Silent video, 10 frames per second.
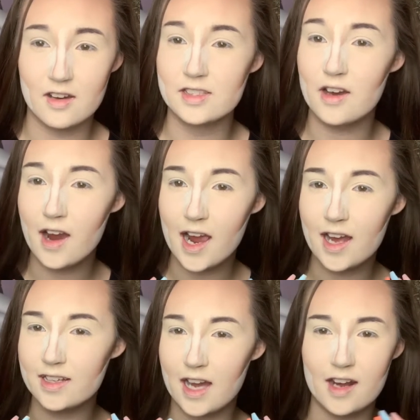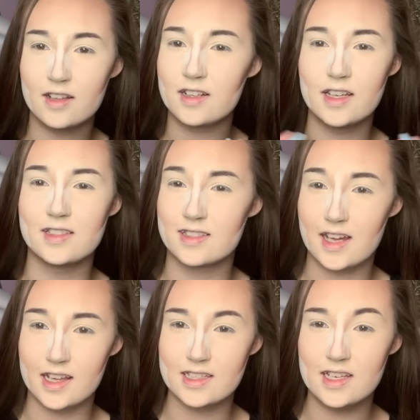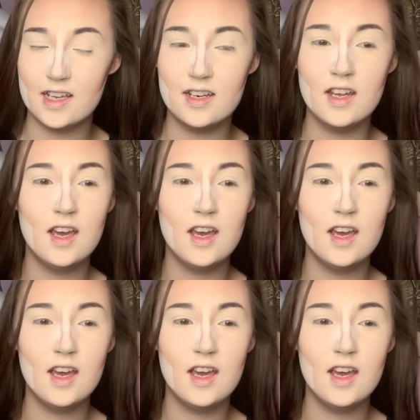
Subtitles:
Sorry I kind of look like a skeleton.